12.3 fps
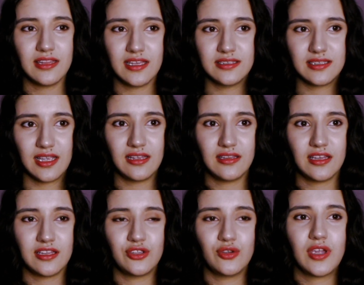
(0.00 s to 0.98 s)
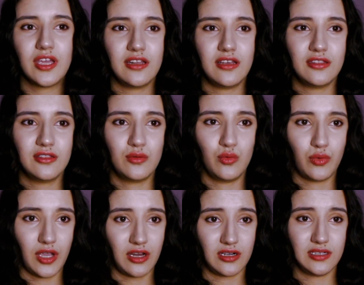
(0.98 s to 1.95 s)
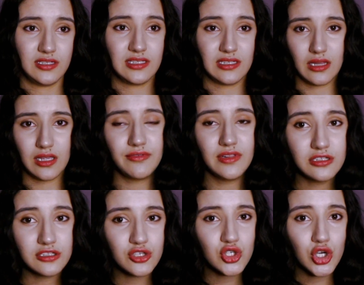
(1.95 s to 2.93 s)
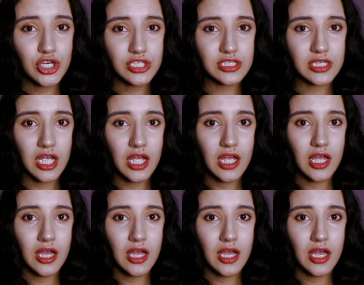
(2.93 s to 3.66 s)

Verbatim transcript: they say that you cannot wear sleeveless shirts,